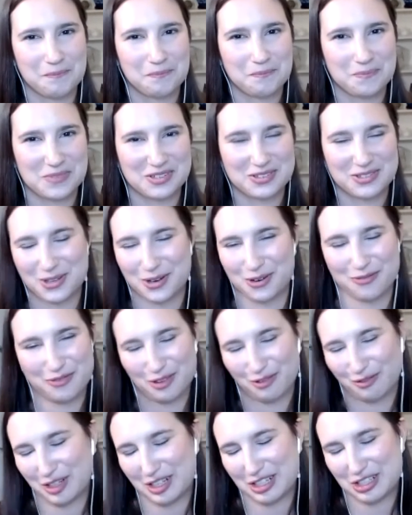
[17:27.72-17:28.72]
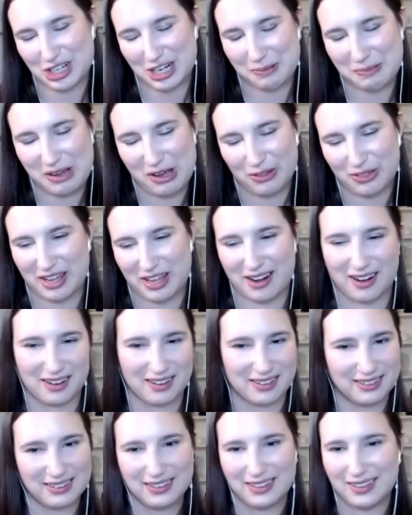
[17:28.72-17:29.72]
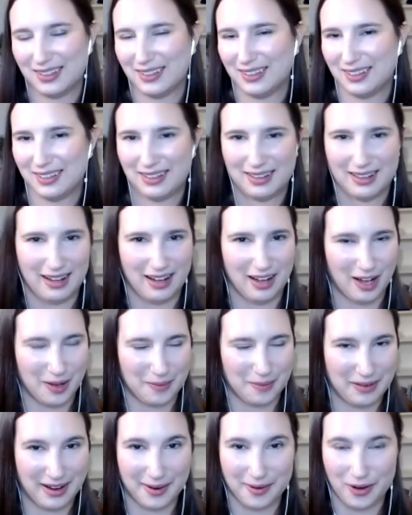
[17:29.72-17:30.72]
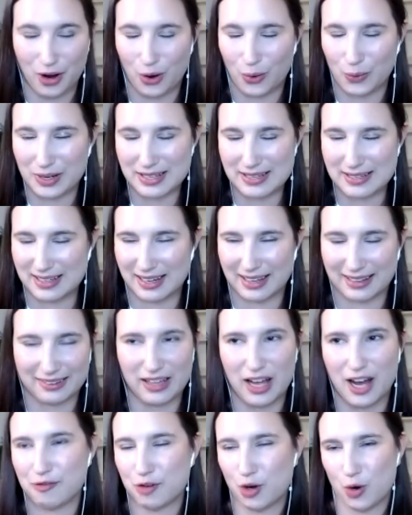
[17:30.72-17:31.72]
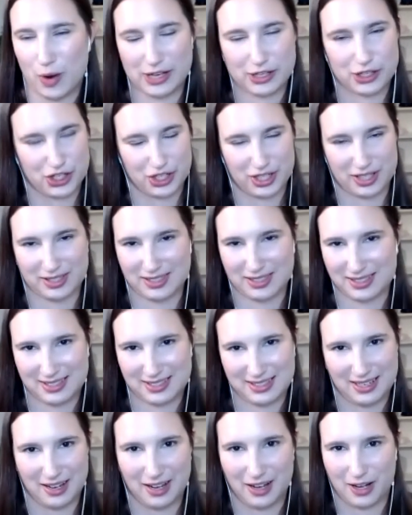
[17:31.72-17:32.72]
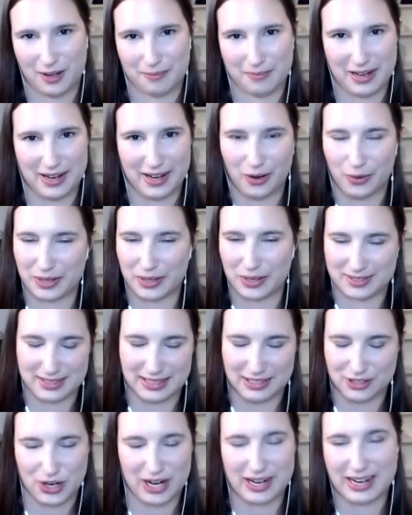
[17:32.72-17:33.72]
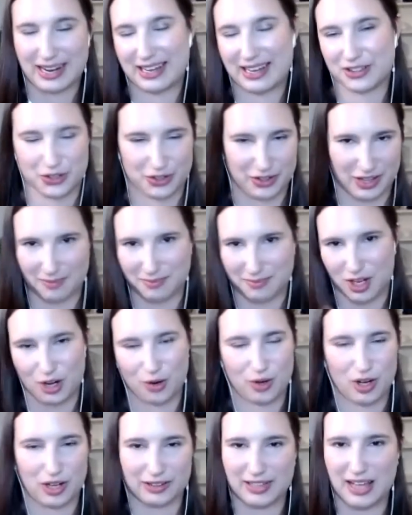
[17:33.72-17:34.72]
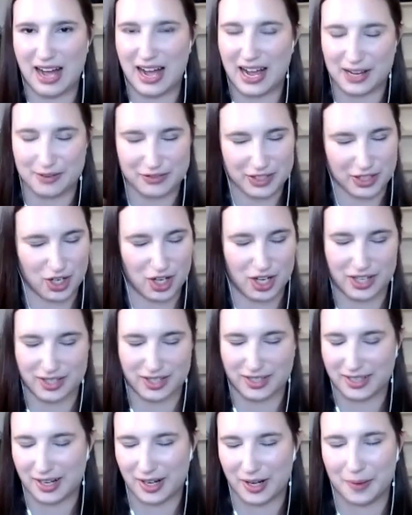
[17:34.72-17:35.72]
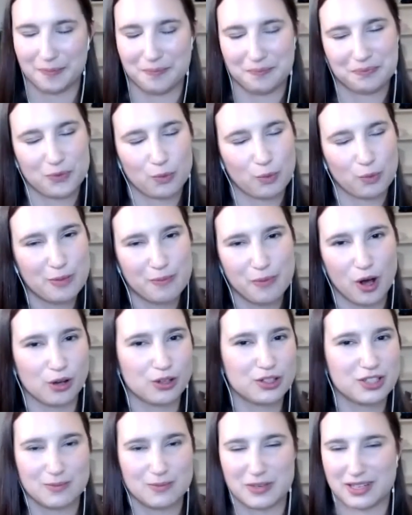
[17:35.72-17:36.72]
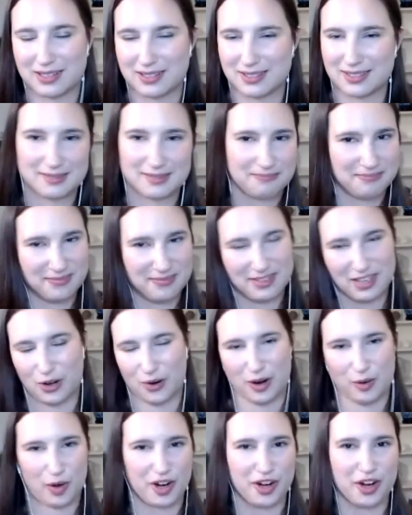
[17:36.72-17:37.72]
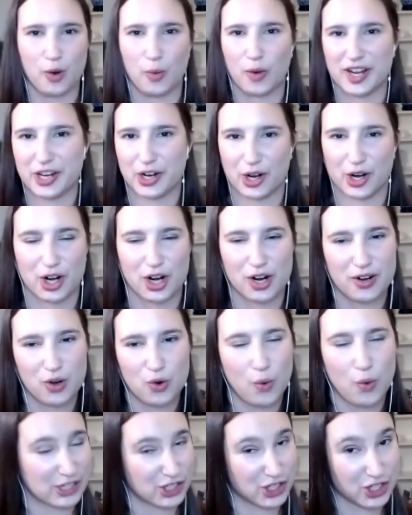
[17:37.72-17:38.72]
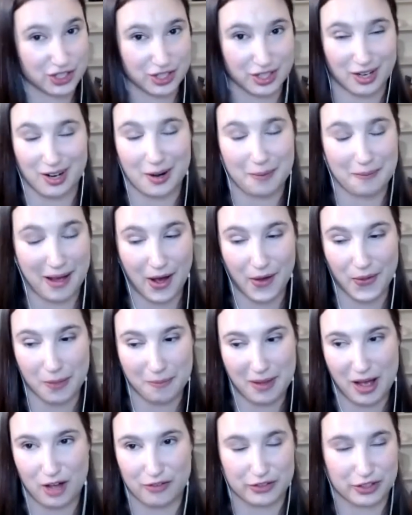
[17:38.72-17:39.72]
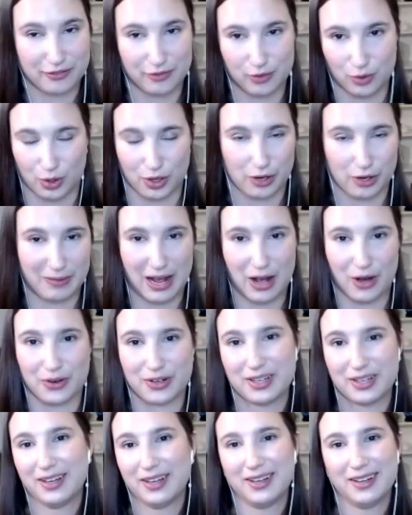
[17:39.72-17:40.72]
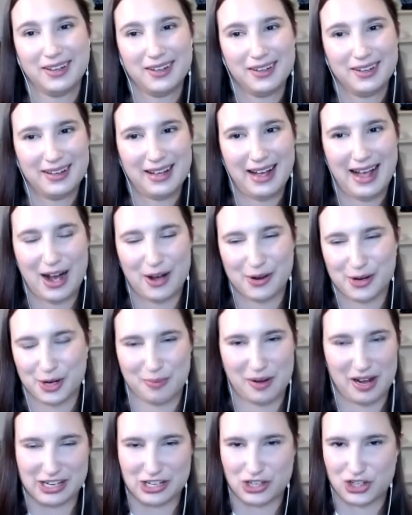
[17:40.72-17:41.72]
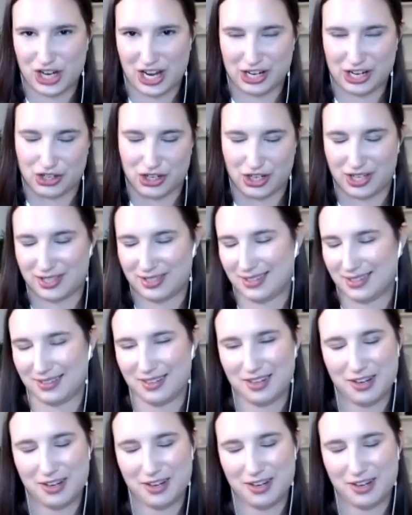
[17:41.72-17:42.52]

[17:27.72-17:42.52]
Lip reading: So feel free to check me out there. I love questions. I try to answer them, on lives and on with posts, because, I want to know what your questions are about the pelvic floor, about how your body changes, and,